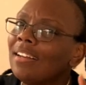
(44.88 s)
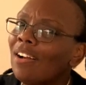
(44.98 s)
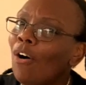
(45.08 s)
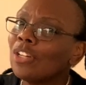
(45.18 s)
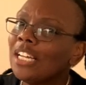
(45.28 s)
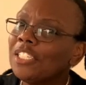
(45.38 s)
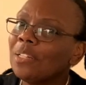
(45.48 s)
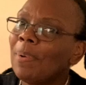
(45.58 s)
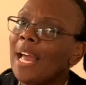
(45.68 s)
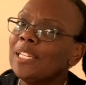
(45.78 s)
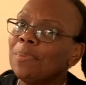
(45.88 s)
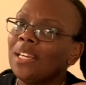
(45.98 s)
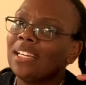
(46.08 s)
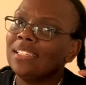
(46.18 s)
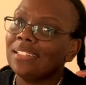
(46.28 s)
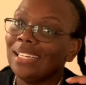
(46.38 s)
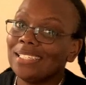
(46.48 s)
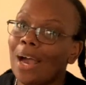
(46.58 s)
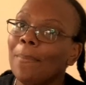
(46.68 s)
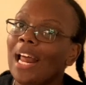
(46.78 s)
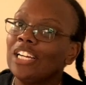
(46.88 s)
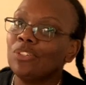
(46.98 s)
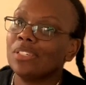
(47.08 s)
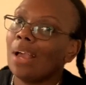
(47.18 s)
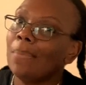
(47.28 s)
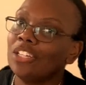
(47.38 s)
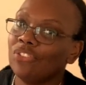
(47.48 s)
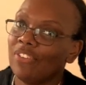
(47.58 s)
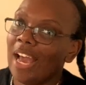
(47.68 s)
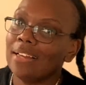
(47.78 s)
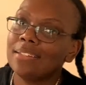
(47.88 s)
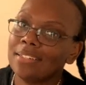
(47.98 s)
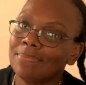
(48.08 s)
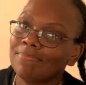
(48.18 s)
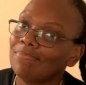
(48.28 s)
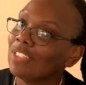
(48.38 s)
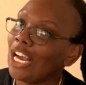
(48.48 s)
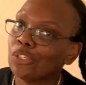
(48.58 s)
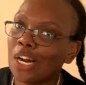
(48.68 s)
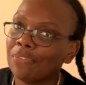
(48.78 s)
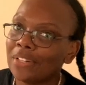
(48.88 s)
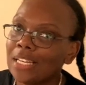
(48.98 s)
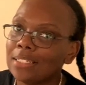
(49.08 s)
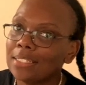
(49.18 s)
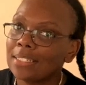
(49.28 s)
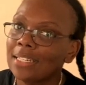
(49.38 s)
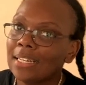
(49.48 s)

hold on to your pants because it's coming at you and it's coming at you fast. You guys ready for this?